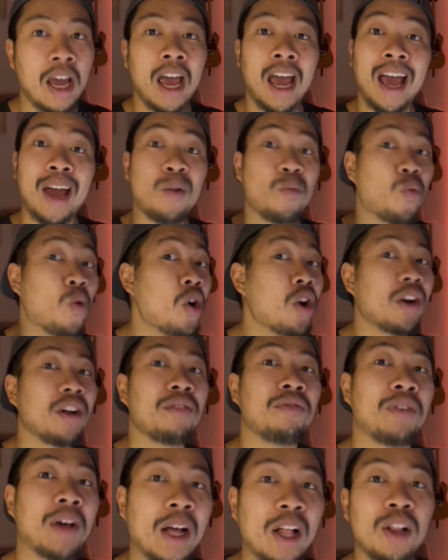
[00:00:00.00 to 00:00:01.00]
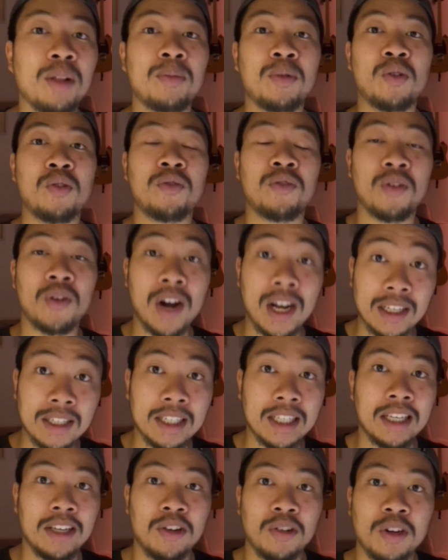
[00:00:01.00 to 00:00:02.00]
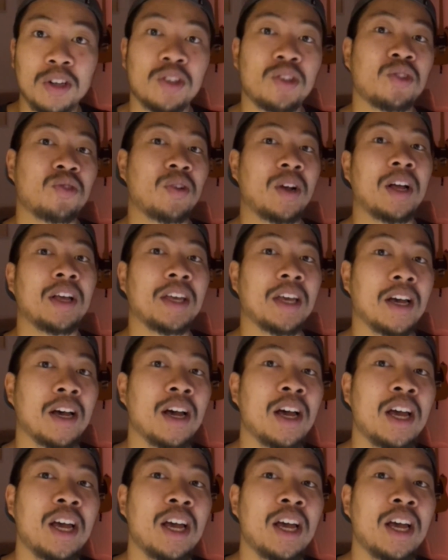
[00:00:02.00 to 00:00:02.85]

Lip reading: and weren't available for us here in Australia.